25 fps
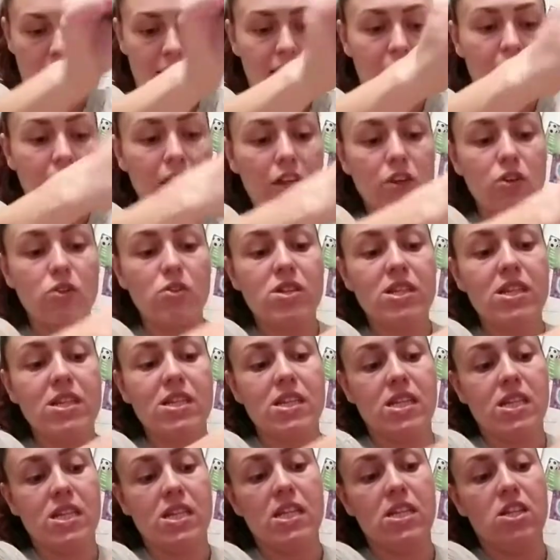I like using
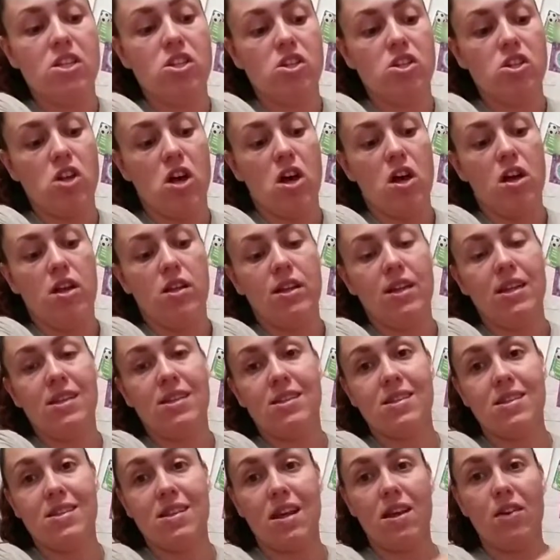sea salt
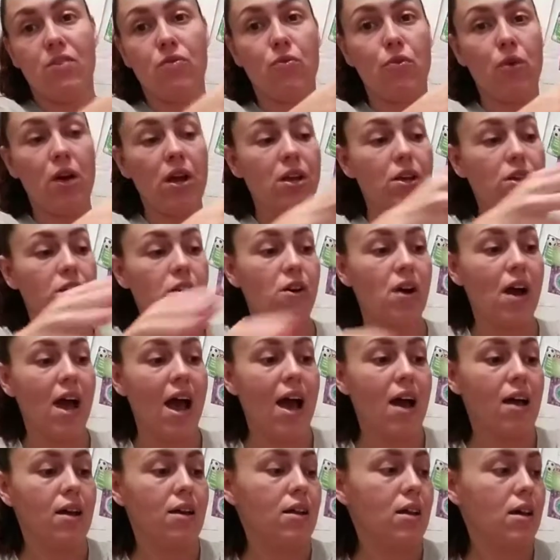instead of regular
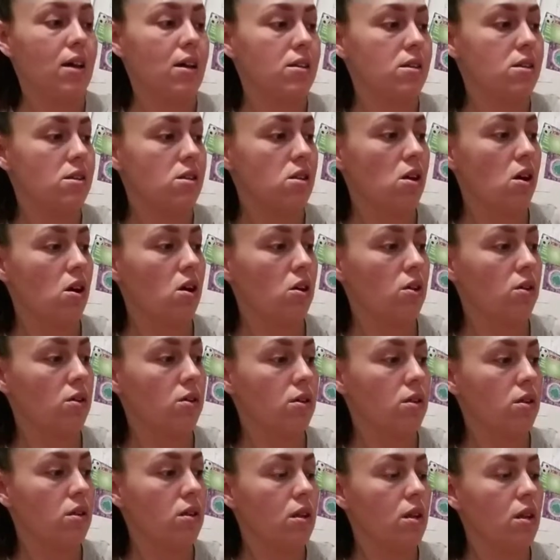iodized
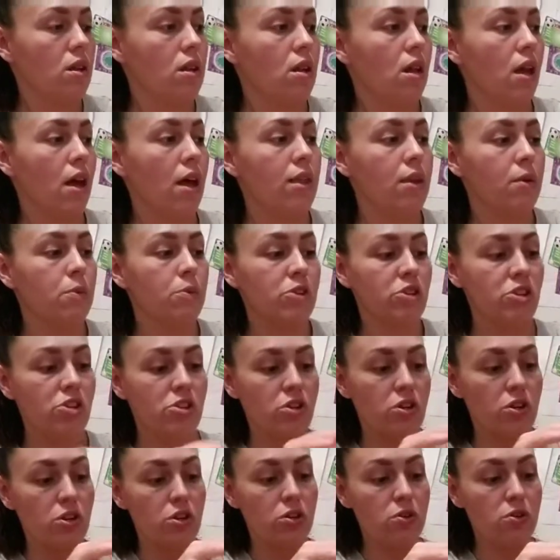salt. And then we're
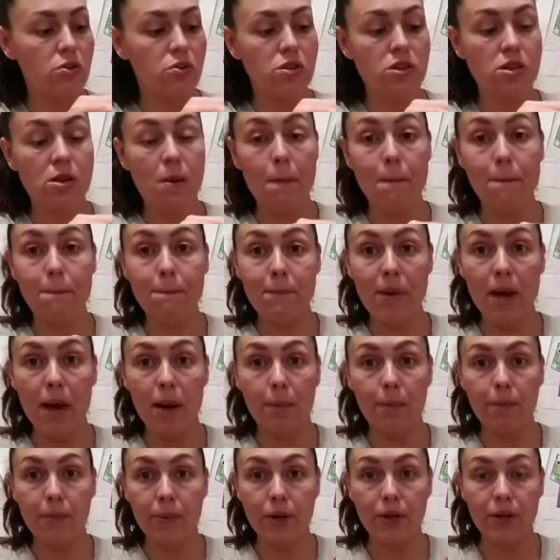just going to use some
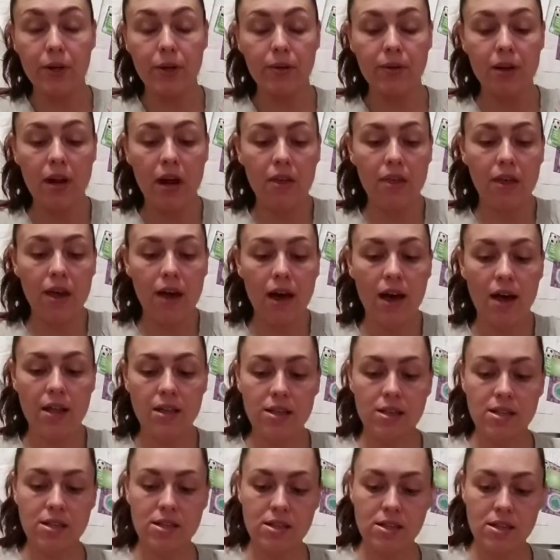pepper. Now the
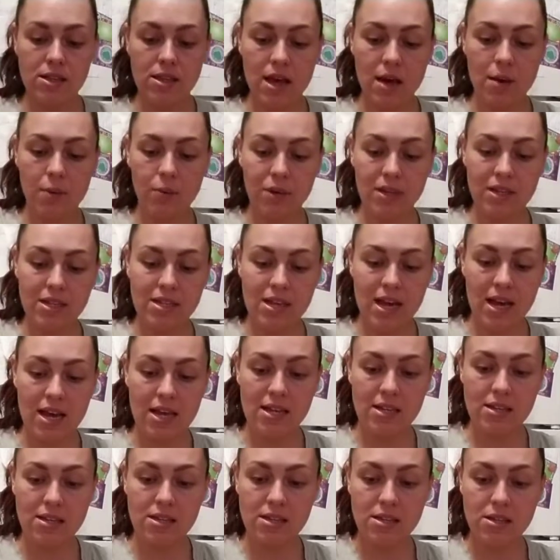onion that we
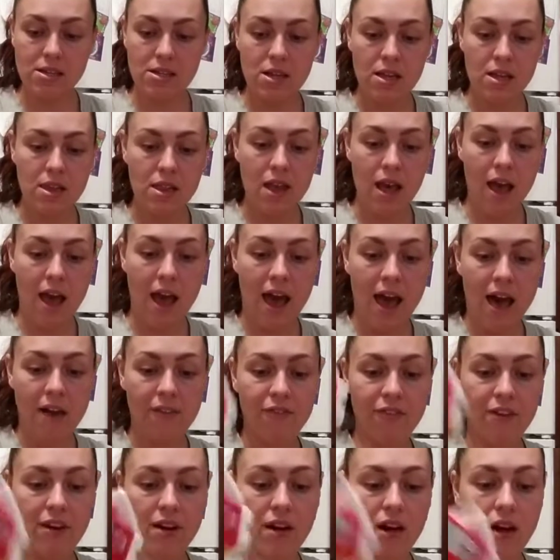diced, the
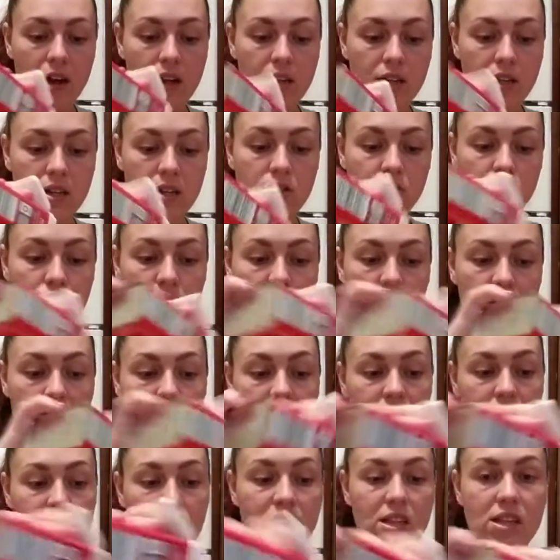half an onion, is going
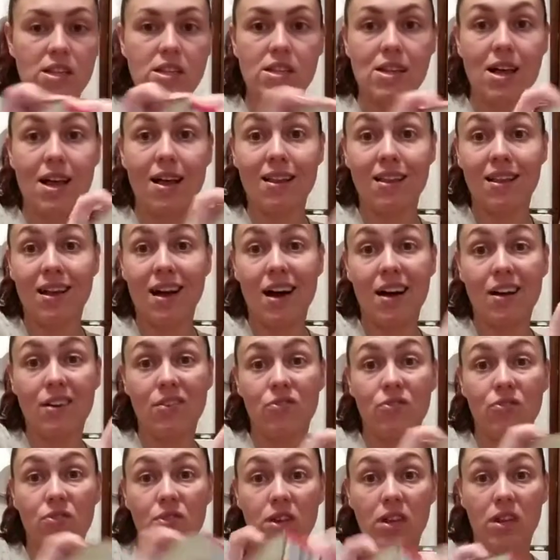to give this a lot
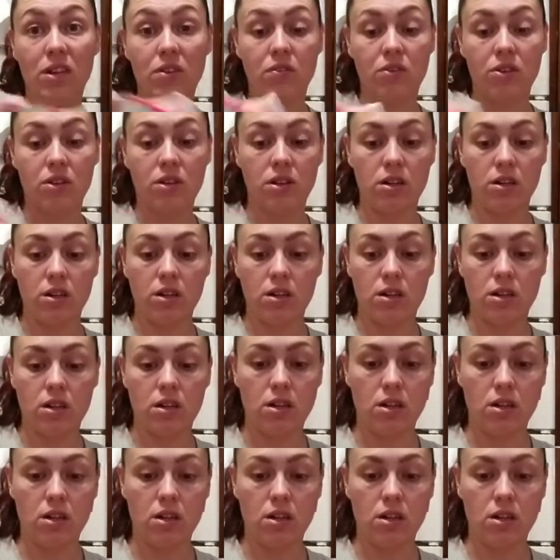of flavor.